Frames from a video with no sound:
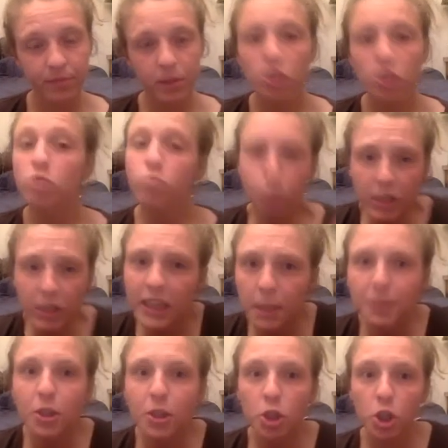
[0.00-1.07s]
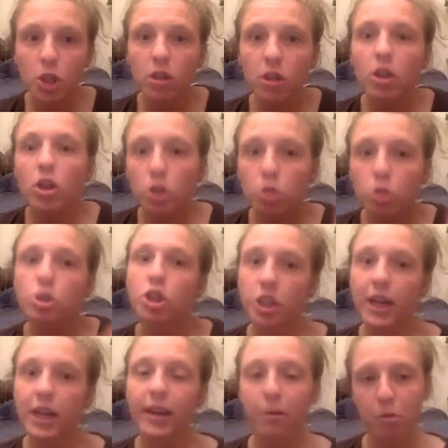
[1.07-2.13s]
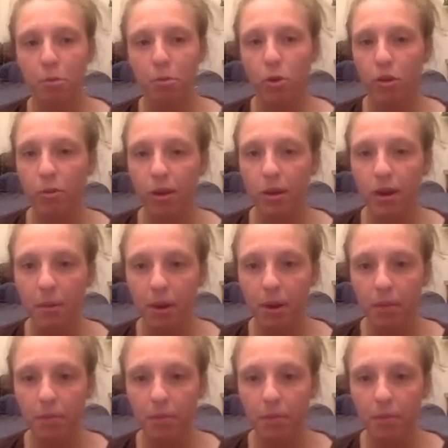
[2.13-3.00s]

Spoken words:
To really be sure, you should check it with more than one number.